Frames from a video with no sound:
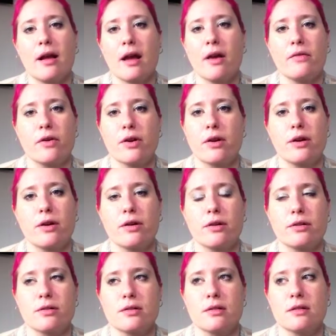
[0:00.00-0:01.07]

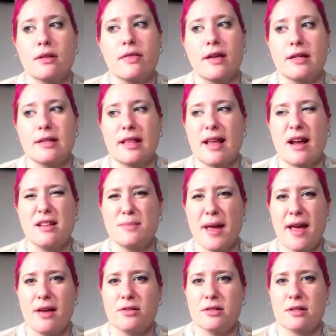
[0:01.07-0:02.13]
covers and things like that because my
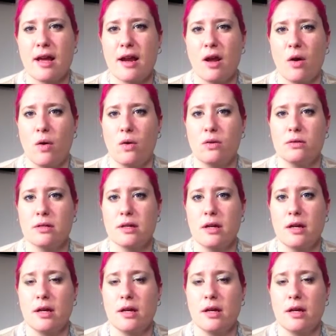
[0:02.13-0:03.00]
house is kind of old.